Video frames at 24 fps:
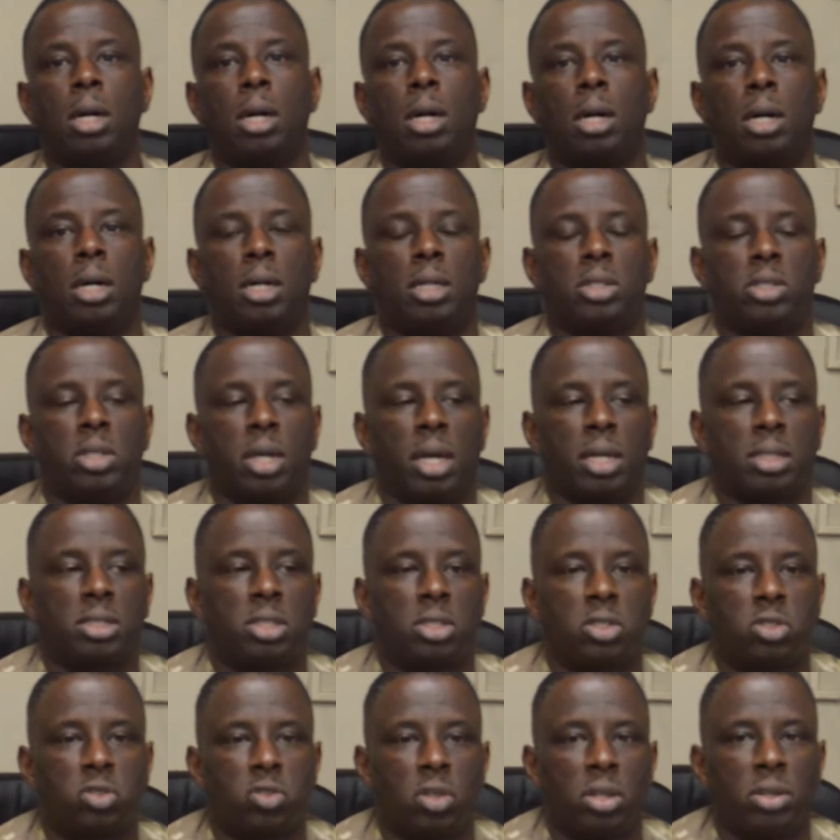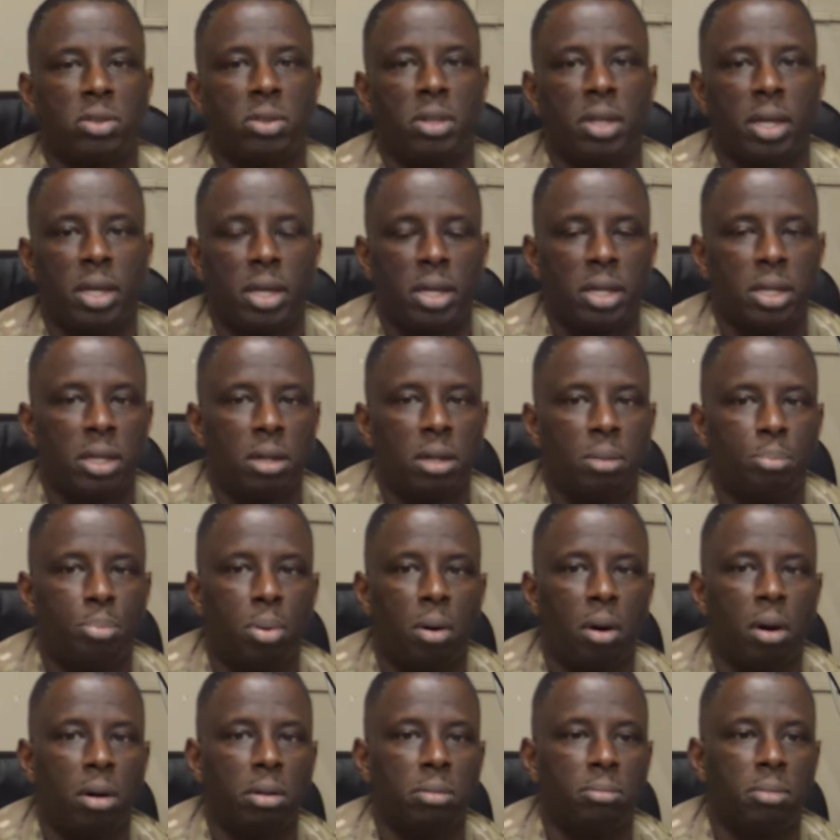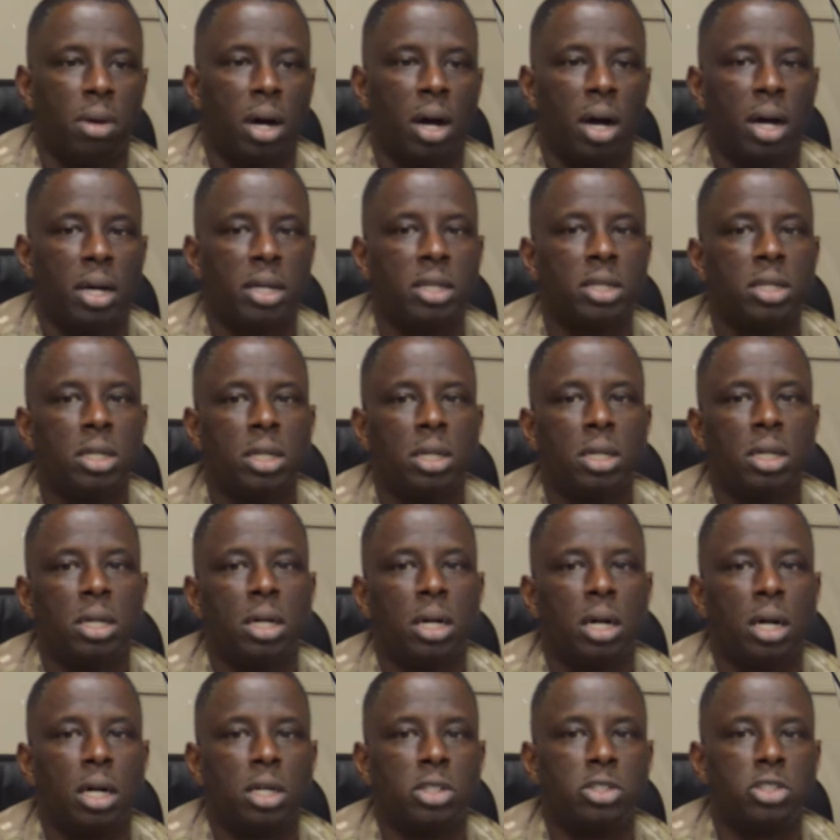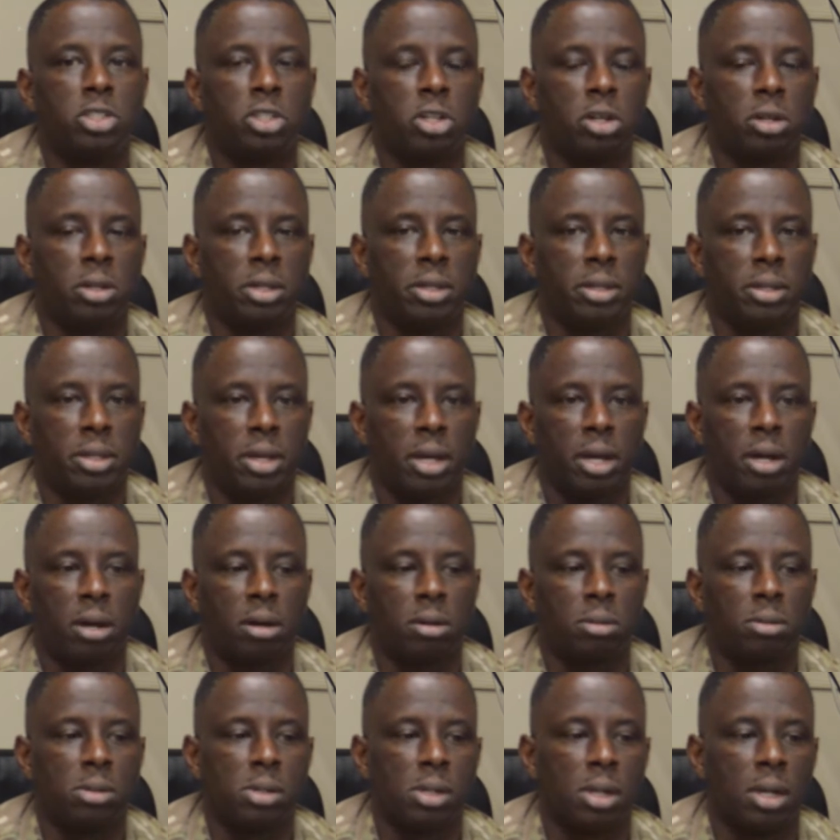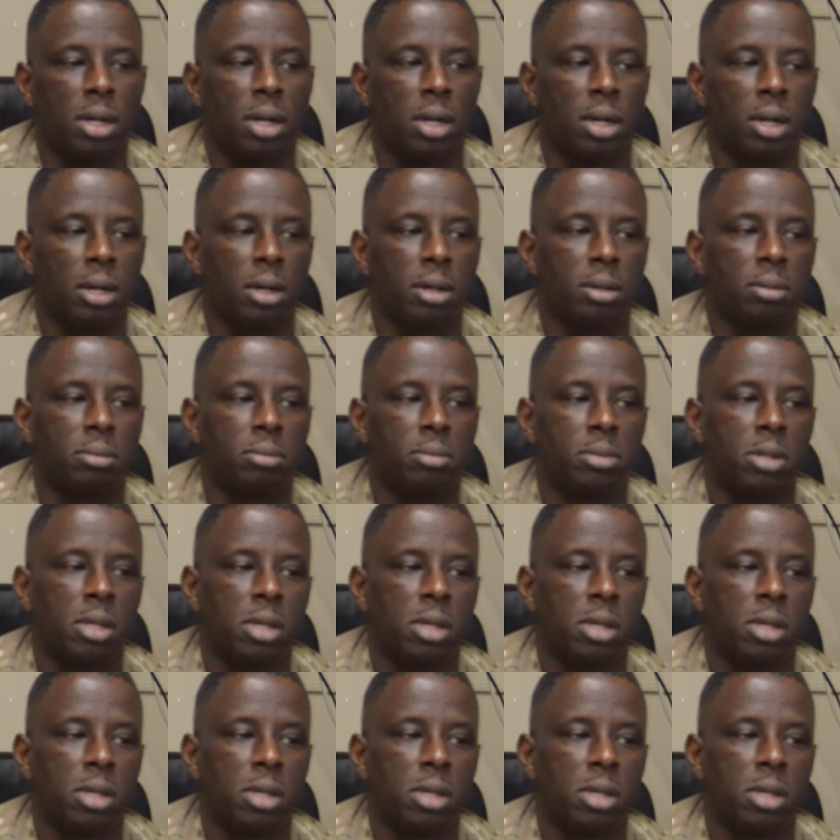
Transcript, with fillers: uh, Texas, and then upon my uh, journey there, um,